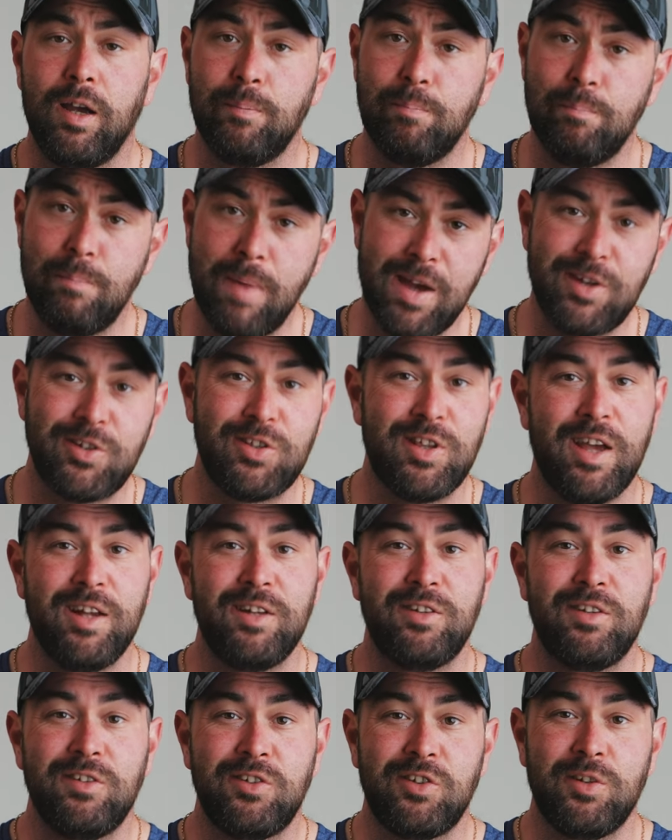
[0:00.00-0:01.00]
Mash
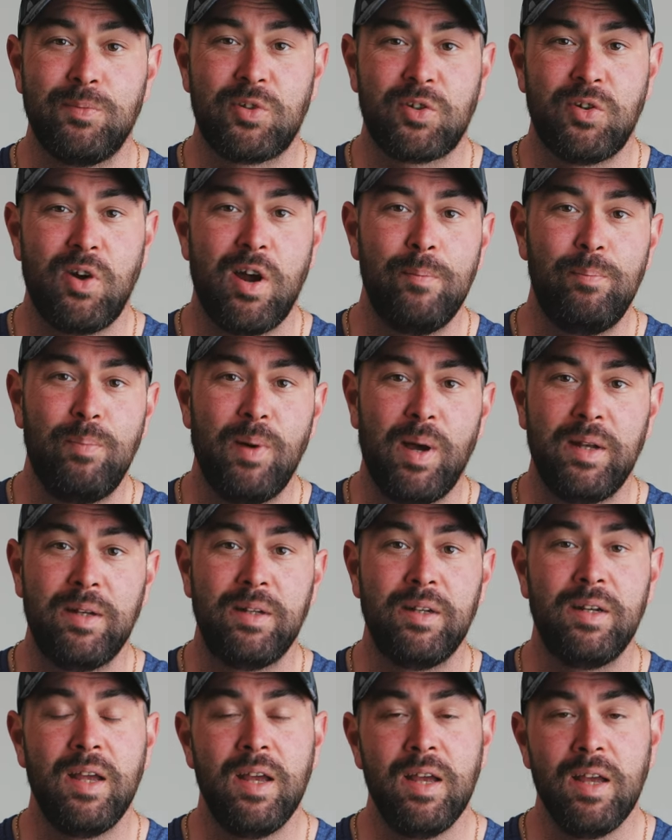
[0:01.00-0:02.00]
that subscribe
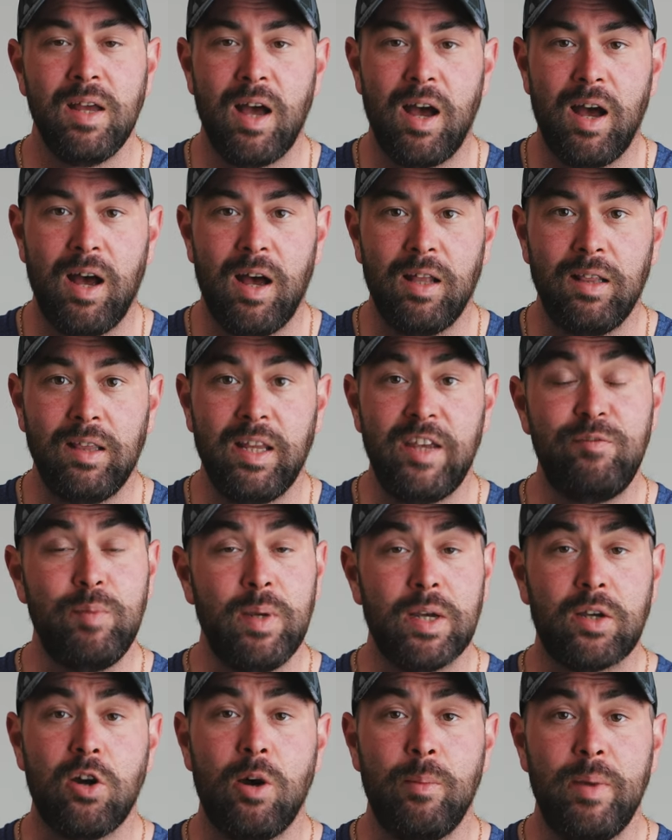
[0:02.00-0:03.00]
button. Leave
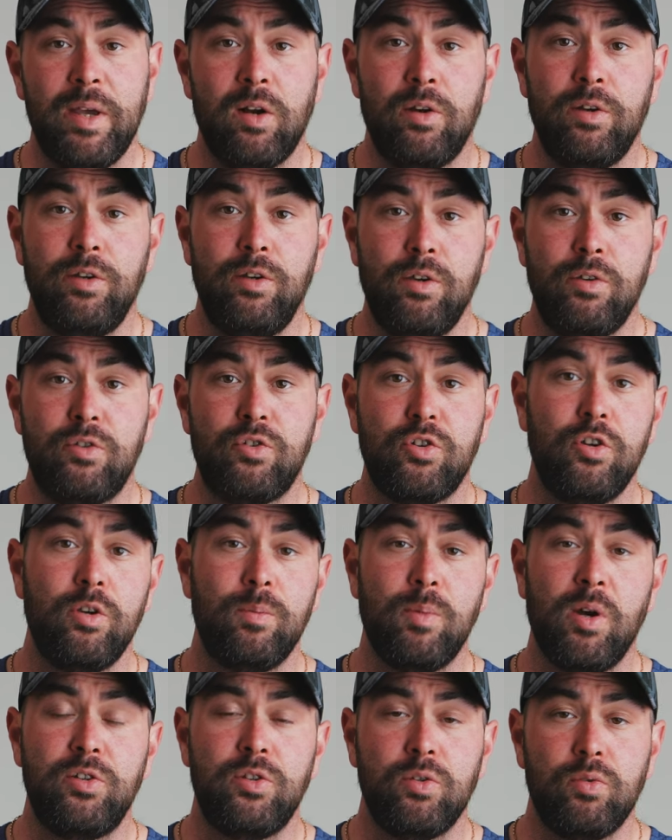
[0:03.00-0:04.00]
me a comment on
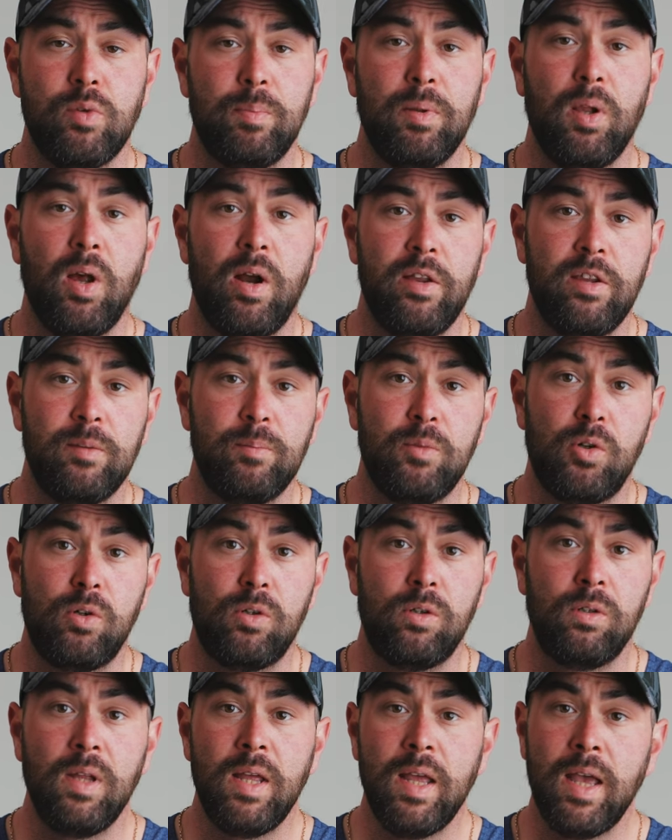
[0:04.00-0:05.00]
YouTube. I do reply to them
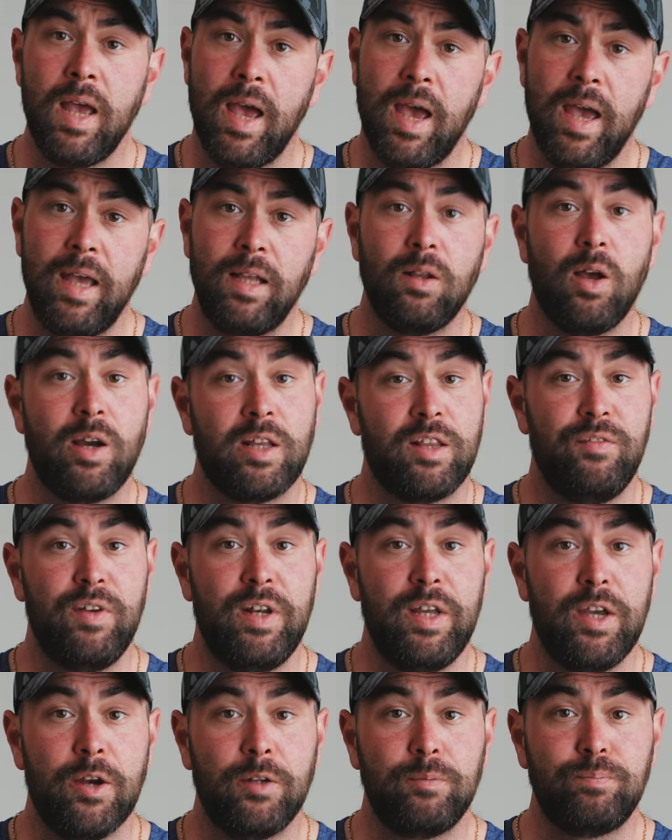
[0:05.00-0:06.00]
all, and like the
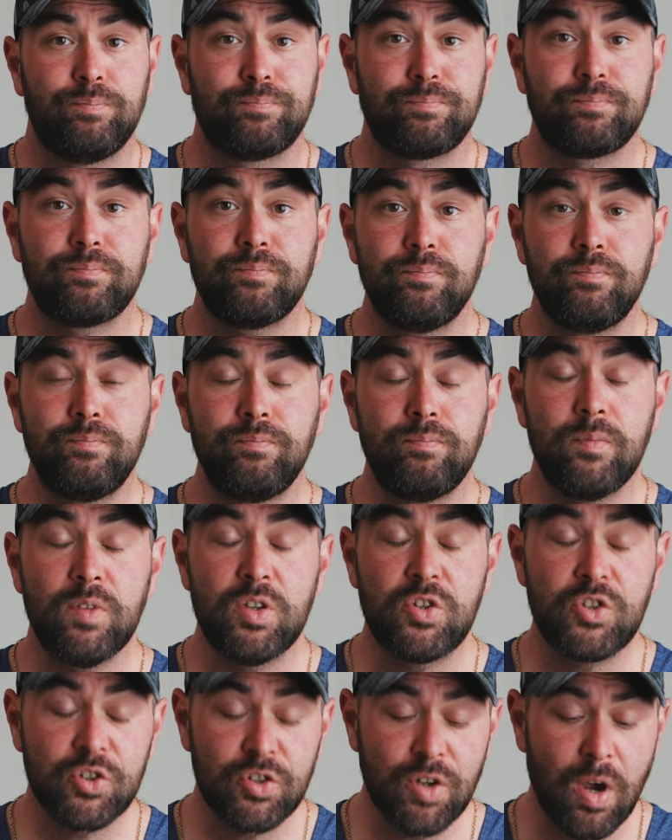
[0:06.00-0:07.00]
video.
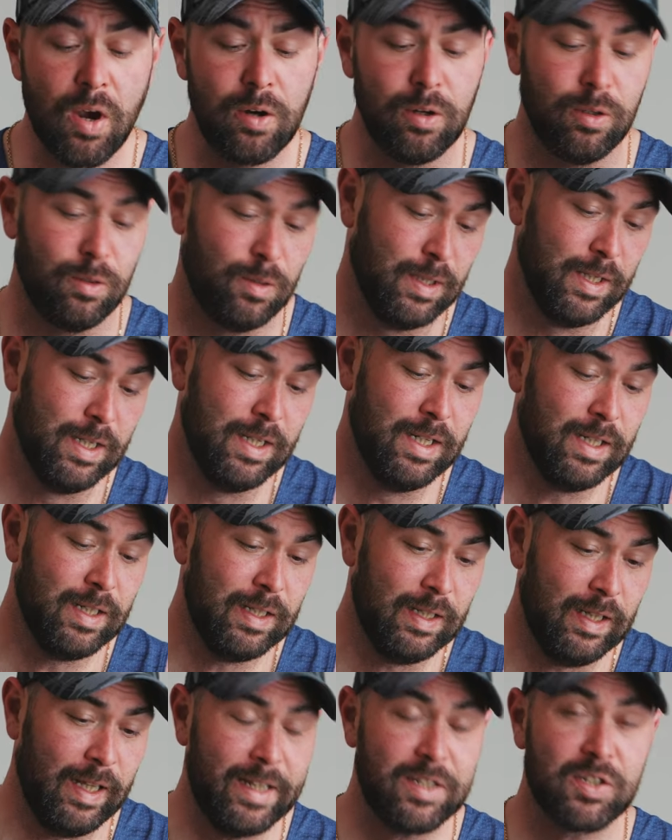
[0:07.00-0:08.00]
So
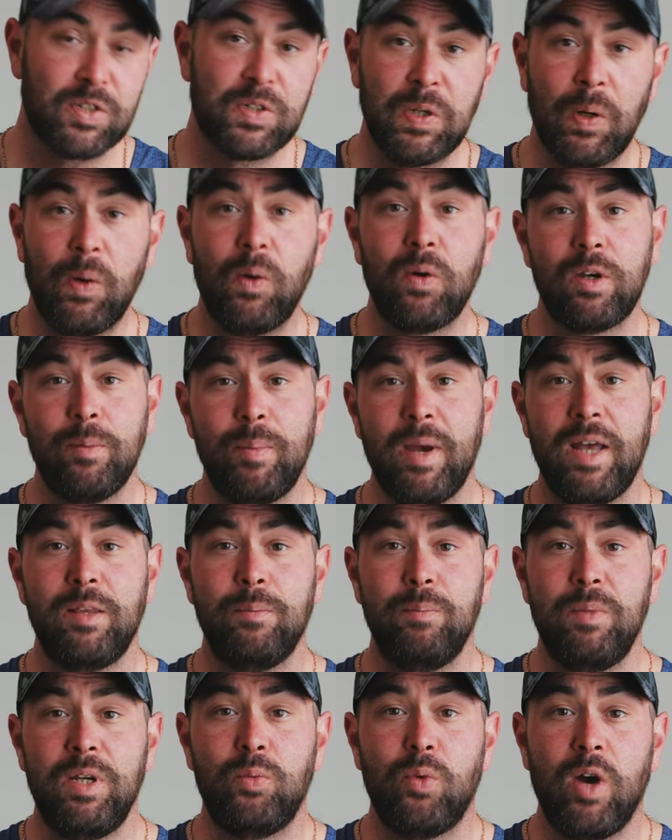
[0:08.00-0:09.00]
let's talk about
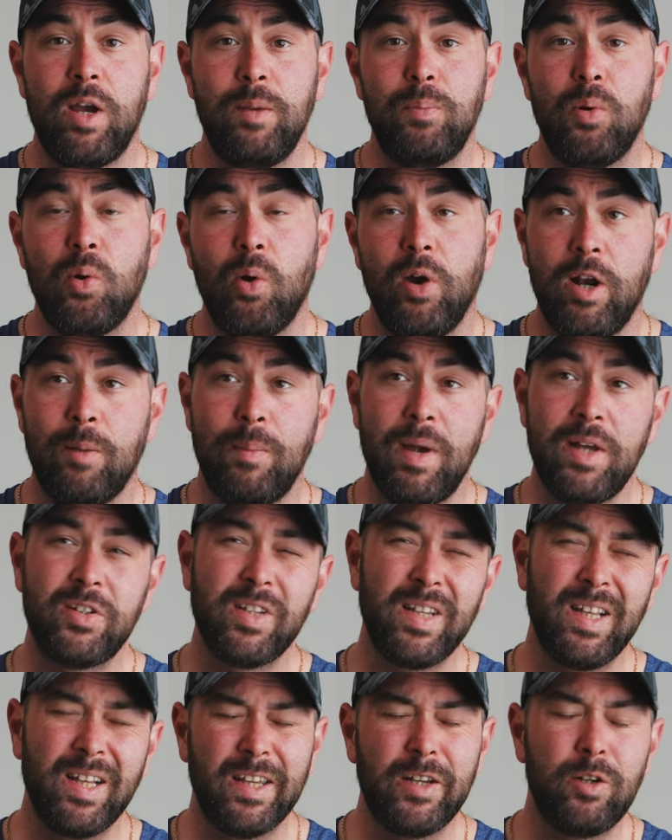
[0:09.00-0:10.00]
the midway point. I'm
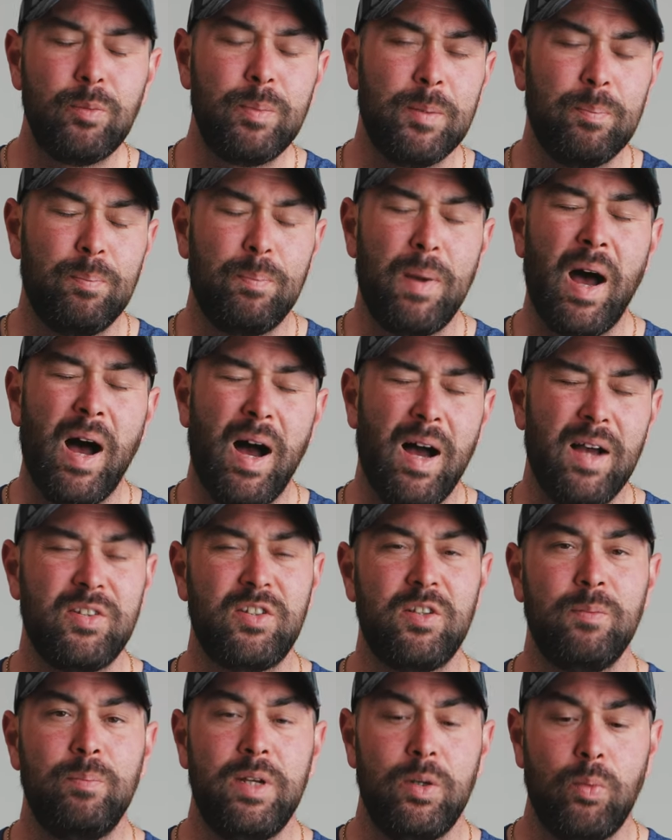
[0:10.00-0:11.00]
actually a little bit
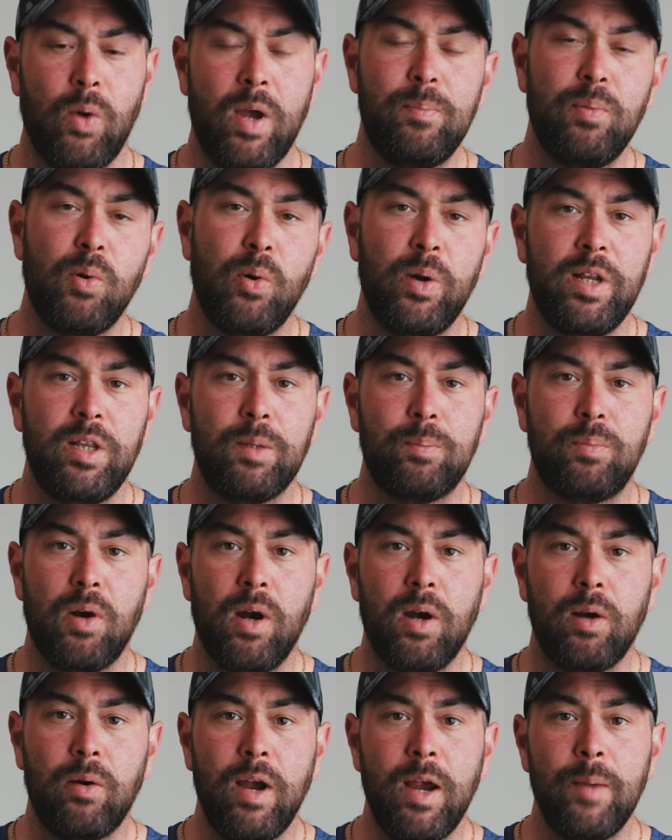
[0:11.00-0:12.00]
past the midway point in the
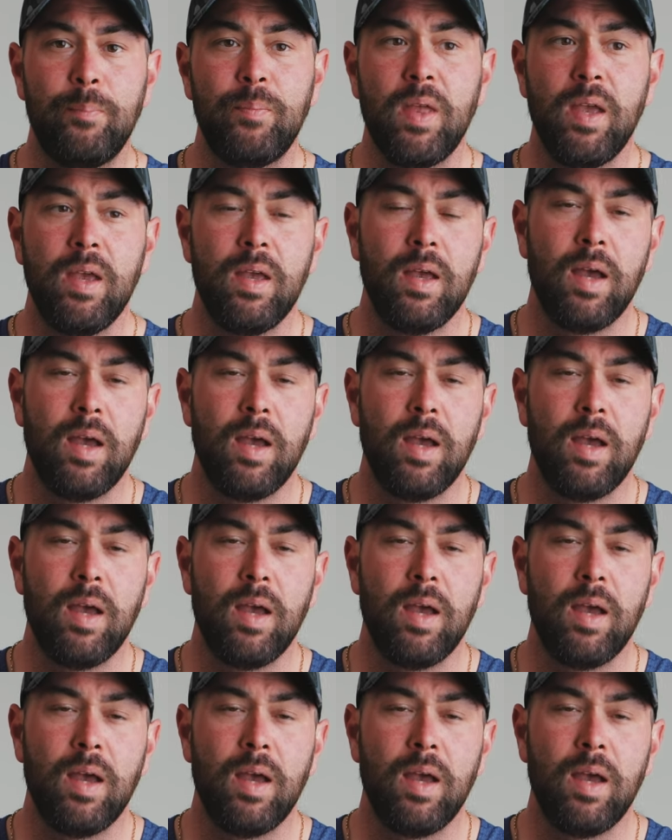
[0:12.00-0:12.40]
program.